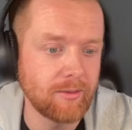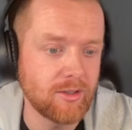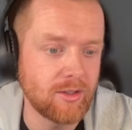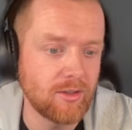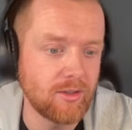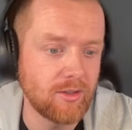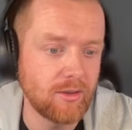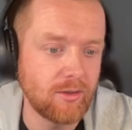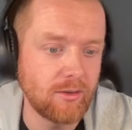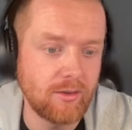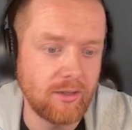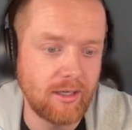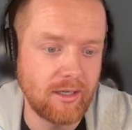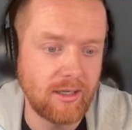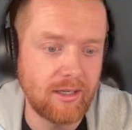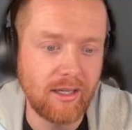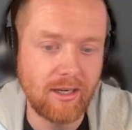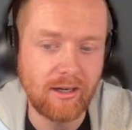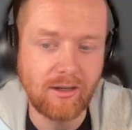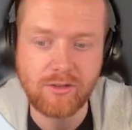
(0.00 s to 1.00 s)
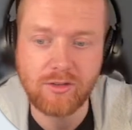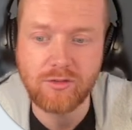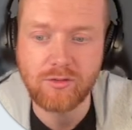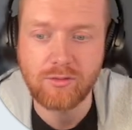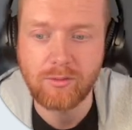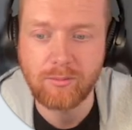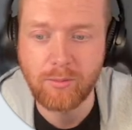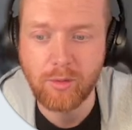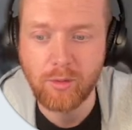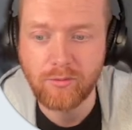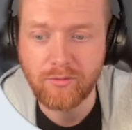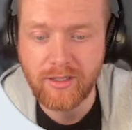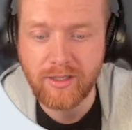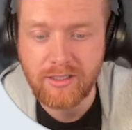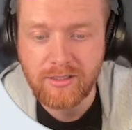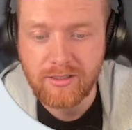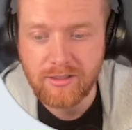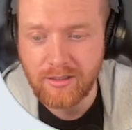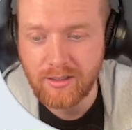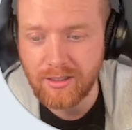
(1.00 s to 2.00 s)
do, and again, I'll just remove
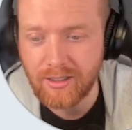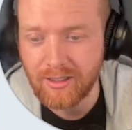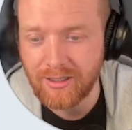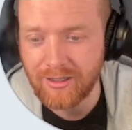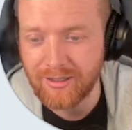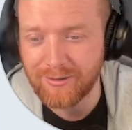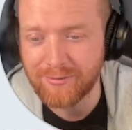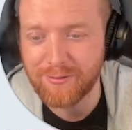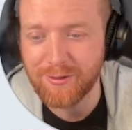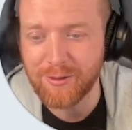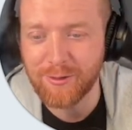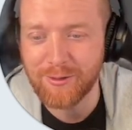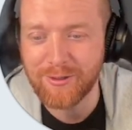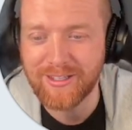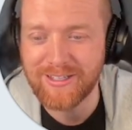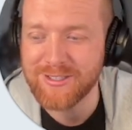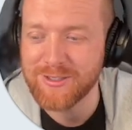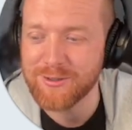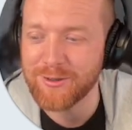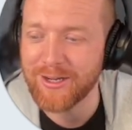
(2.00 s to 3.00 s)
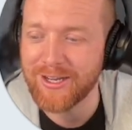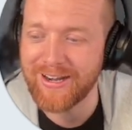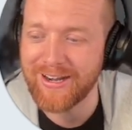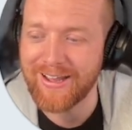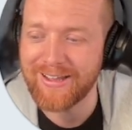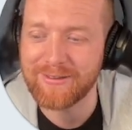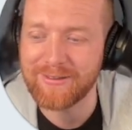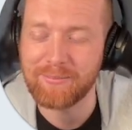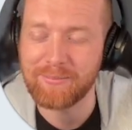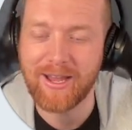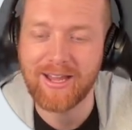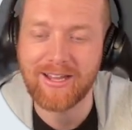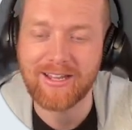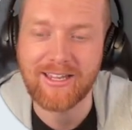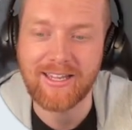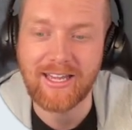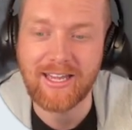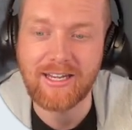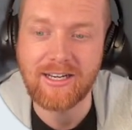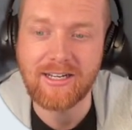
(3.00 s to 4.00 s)
this, a few of these so I can add them back
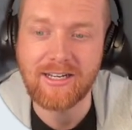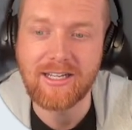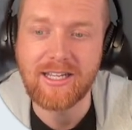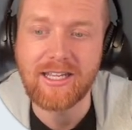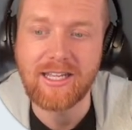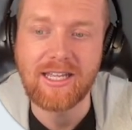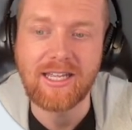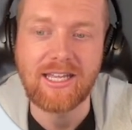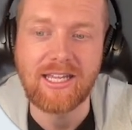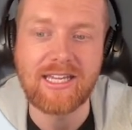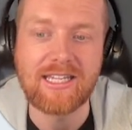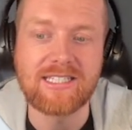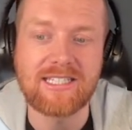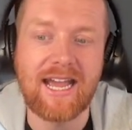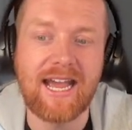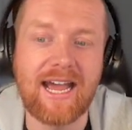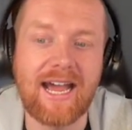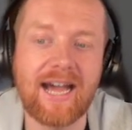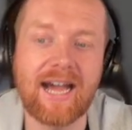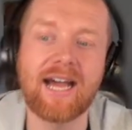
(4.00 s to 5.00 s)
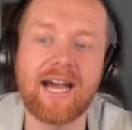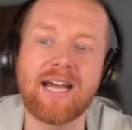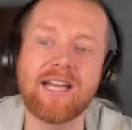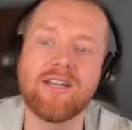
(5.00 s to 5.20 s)
again, is add